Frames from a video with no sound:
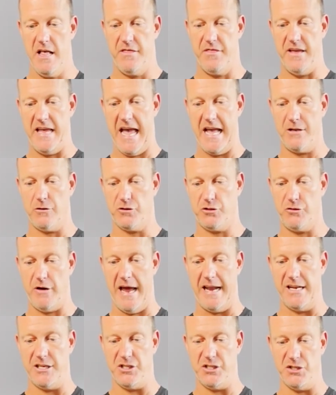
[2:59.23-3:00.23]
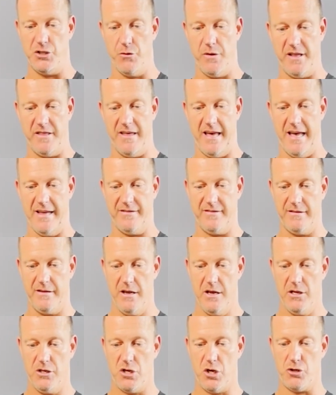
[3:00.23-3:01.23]
The ankle strategy is doing
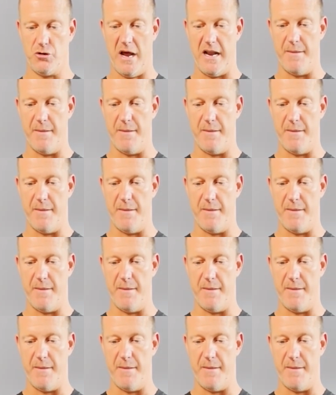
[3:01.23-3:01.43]
this to try